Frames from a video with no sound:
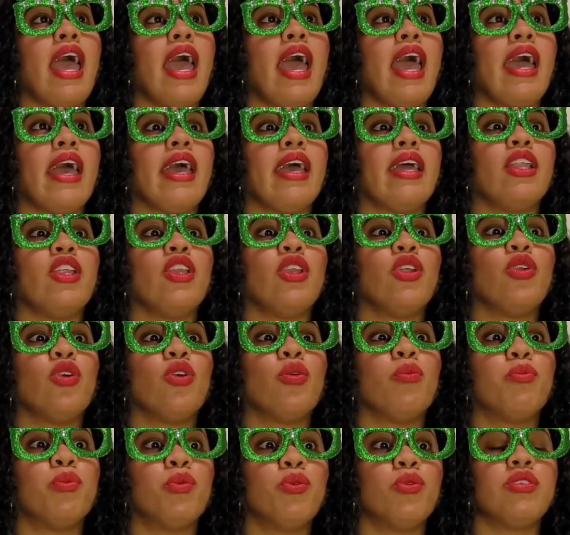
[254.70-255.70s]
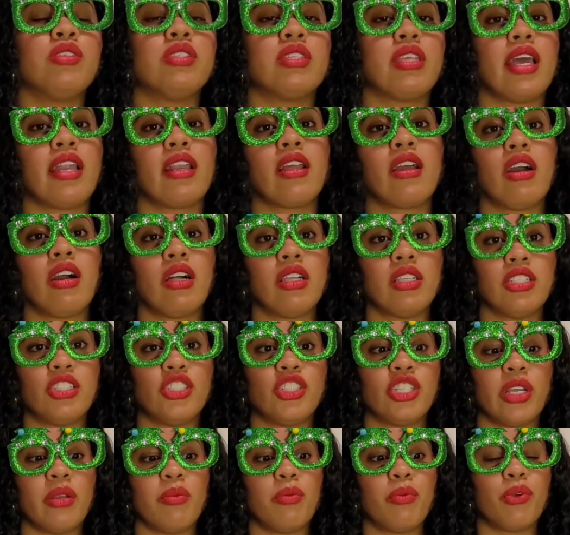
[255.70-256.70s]
and boost that
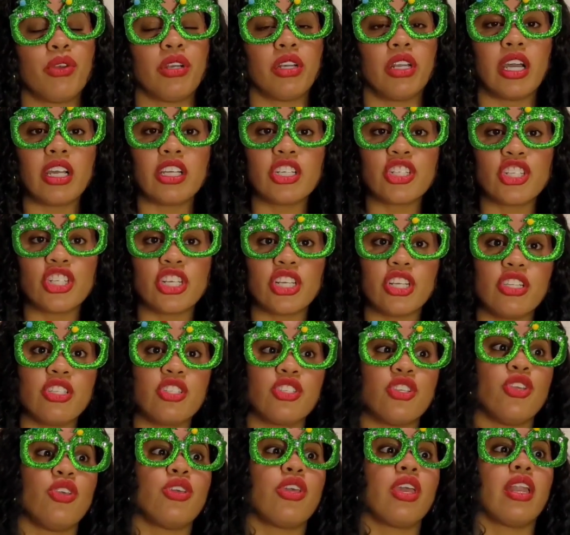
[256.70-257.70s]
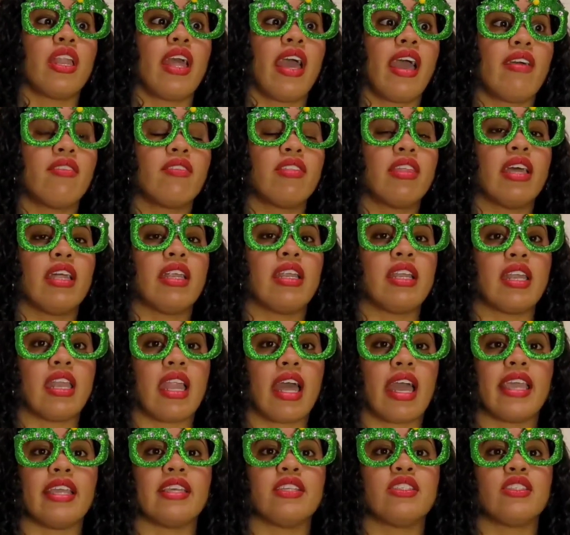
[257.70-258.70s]
collagen production so you can have that
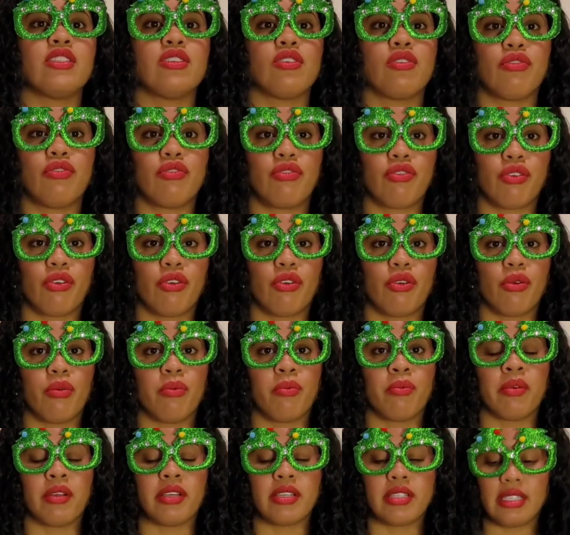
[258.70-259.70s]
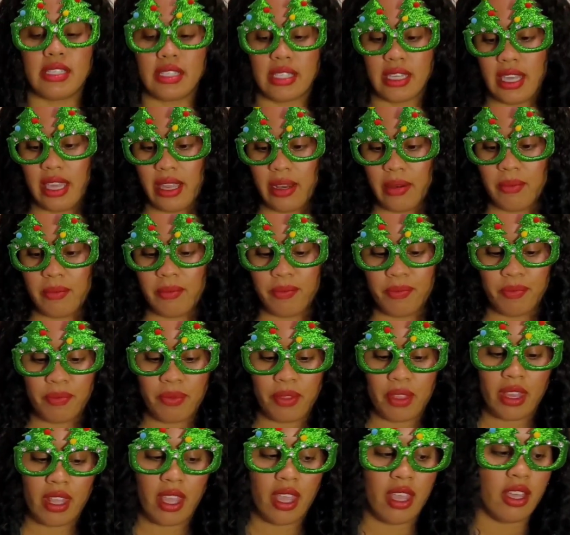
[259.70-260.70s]
nice firm skin.
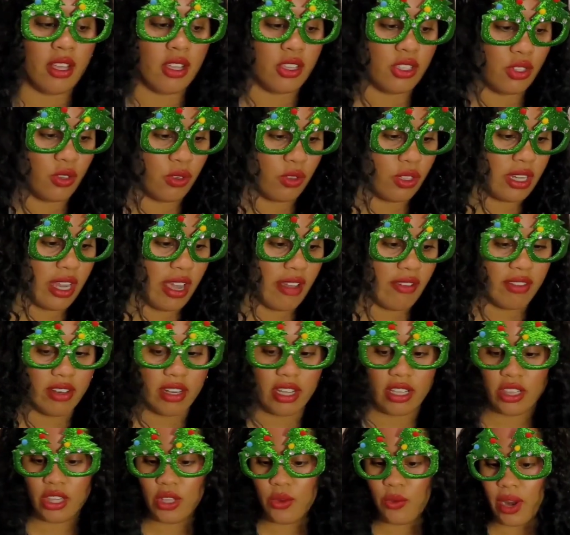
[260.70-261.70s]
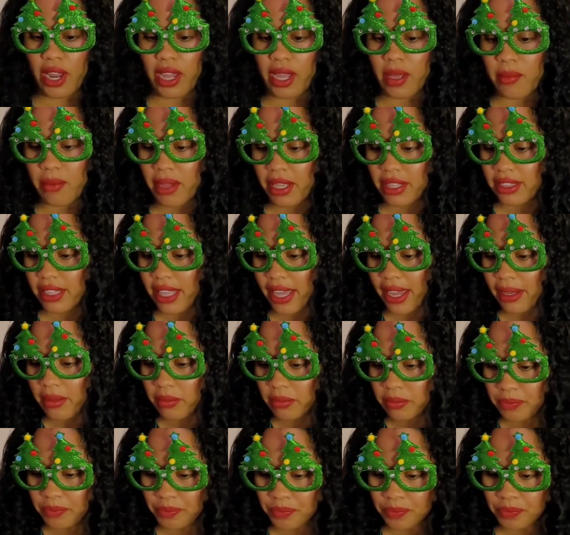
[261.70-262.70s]
So definitely recommend that.